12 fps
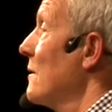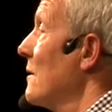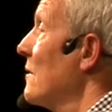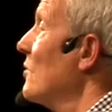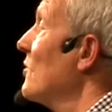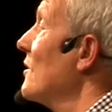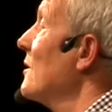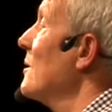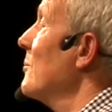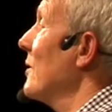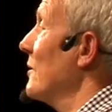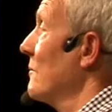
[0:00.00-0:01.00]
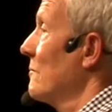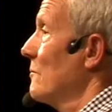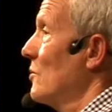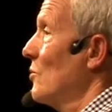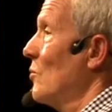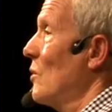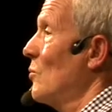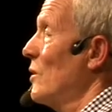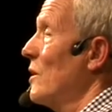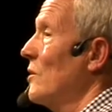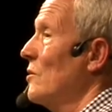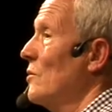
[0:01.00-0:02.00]
there's a limit to what we
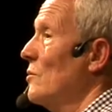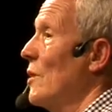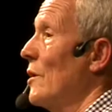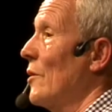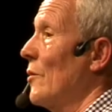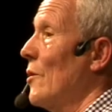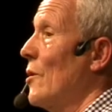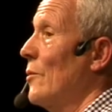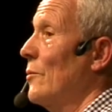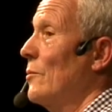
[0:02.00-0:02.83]
can do on our own.